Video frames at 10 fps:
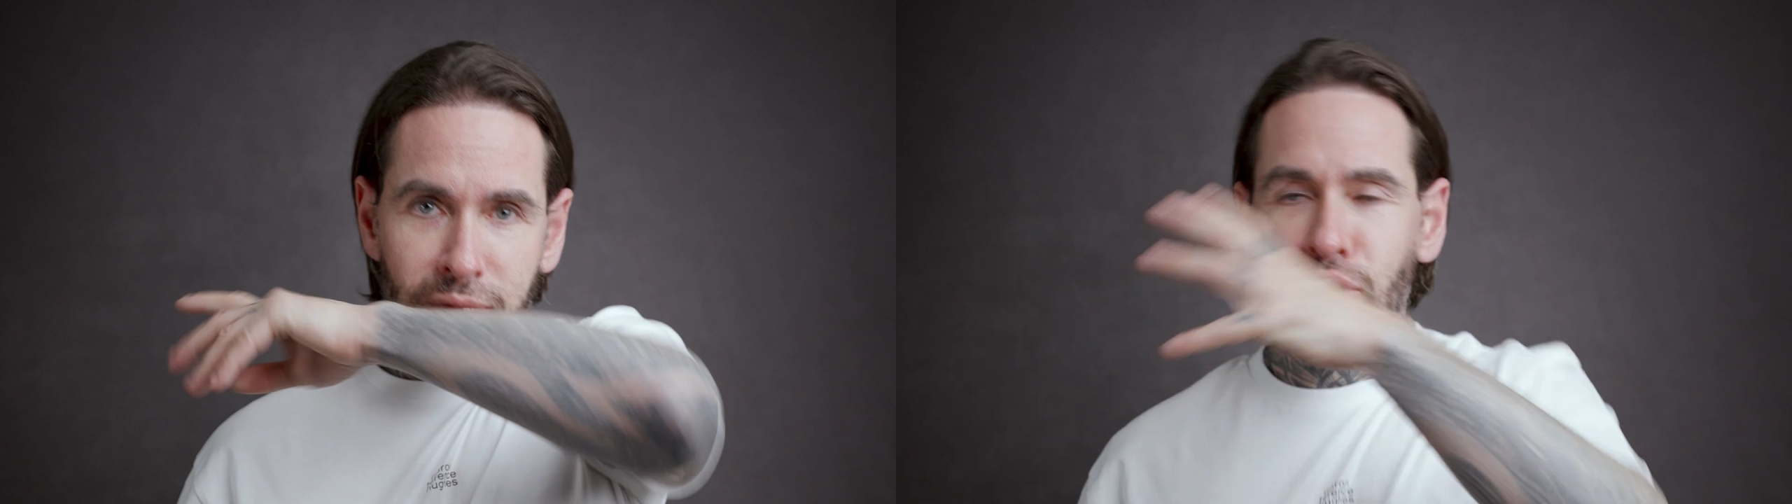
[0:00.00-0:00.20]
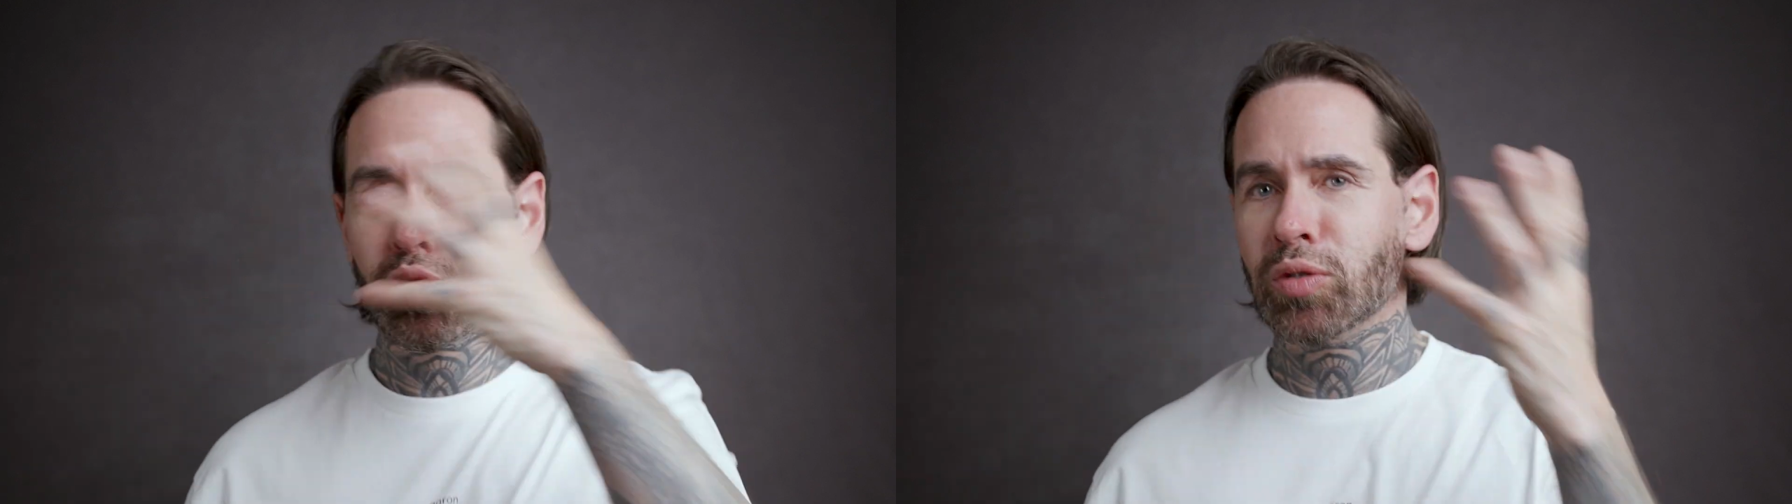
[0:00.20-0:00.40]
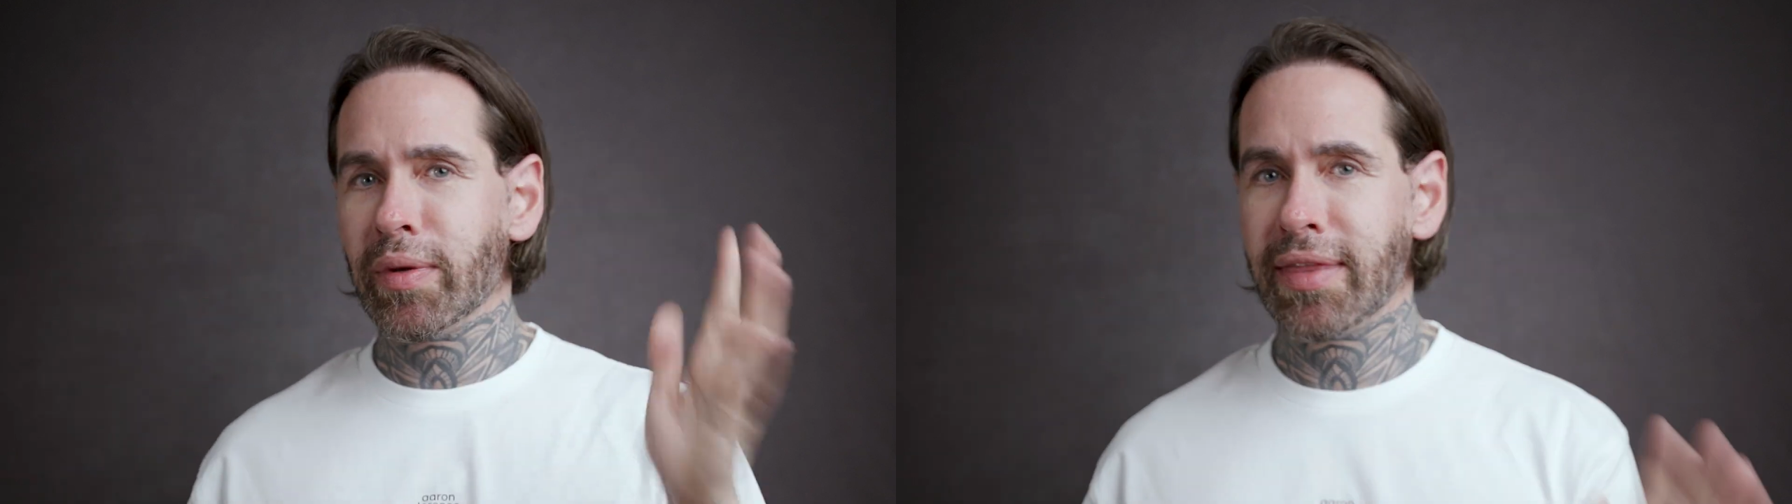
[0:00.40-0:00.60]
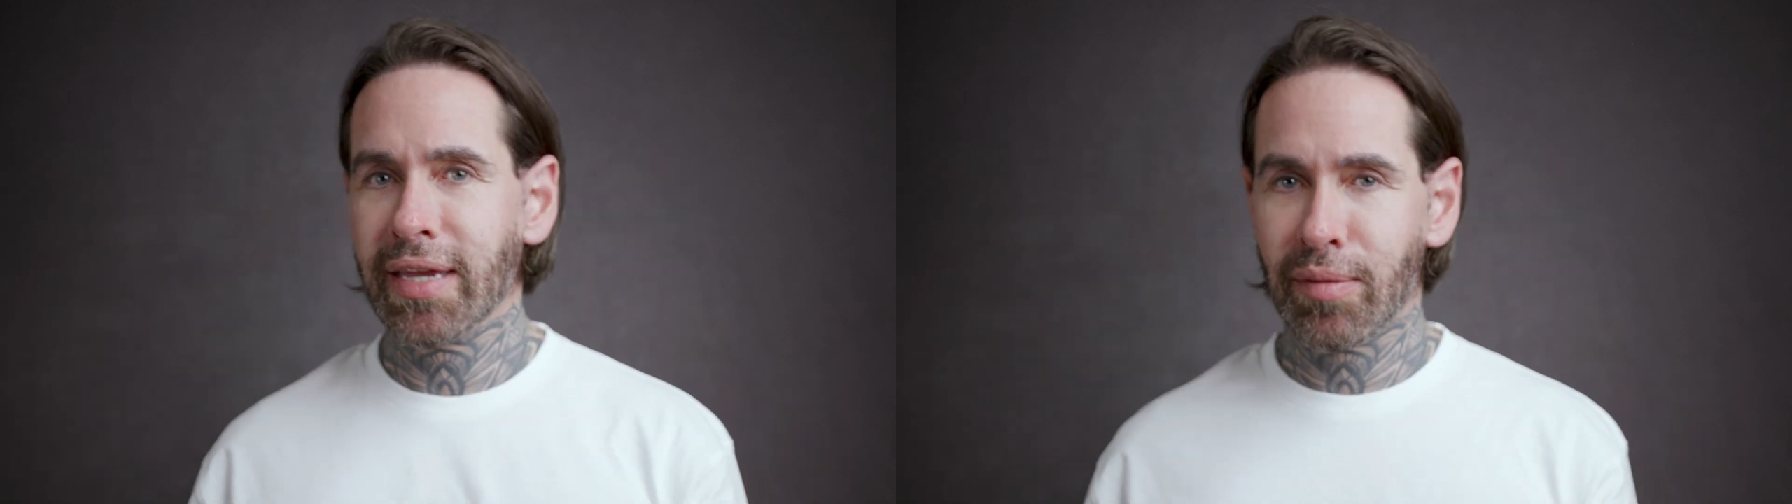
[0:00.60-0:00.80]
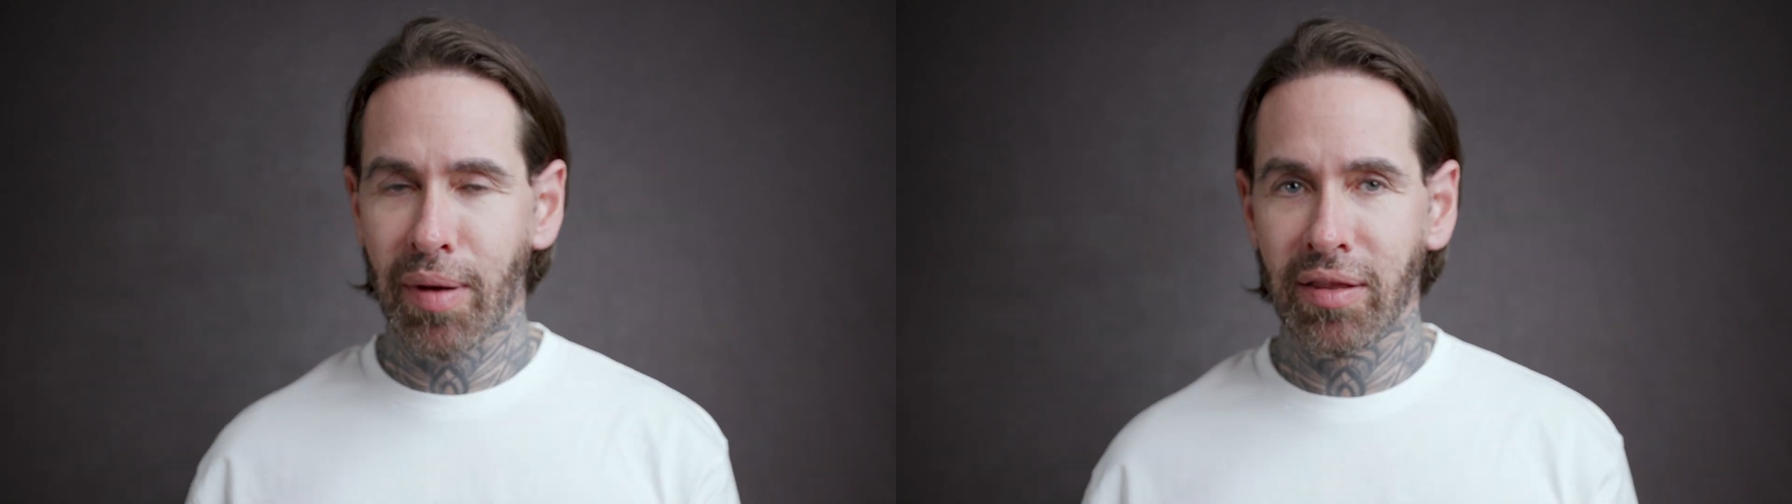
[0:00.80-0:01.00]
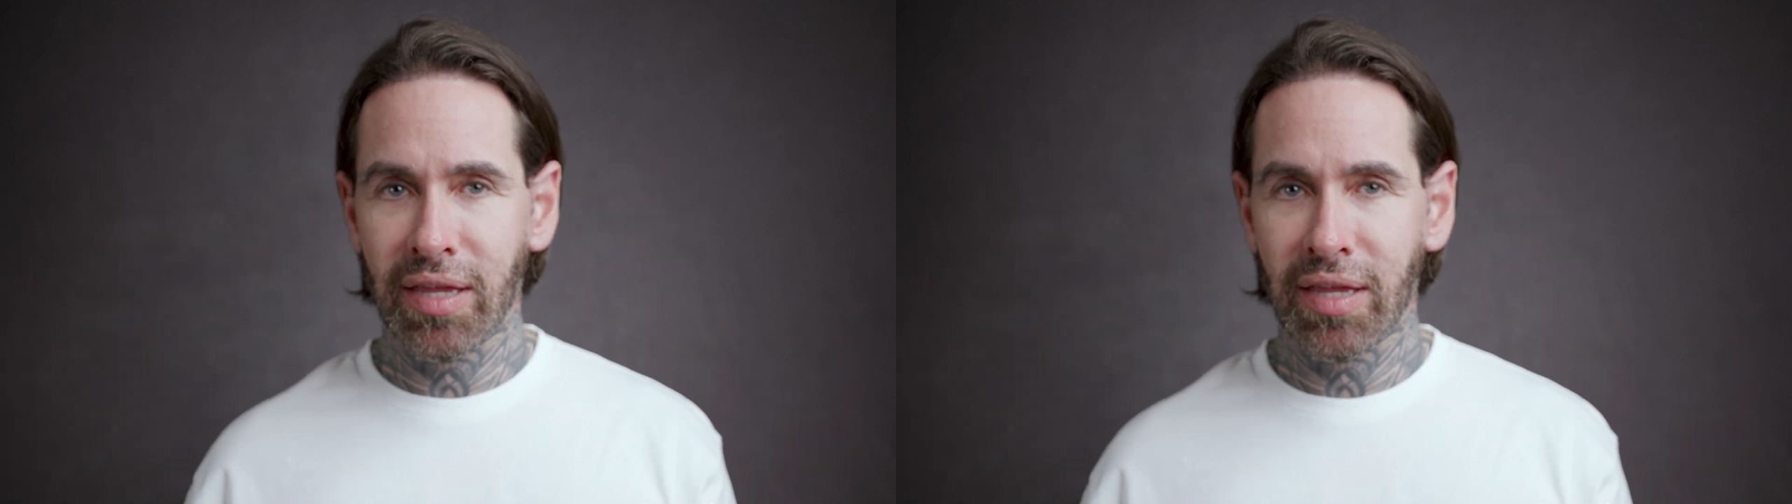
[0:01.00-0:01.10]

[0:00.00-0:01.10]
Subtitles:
So what do we think about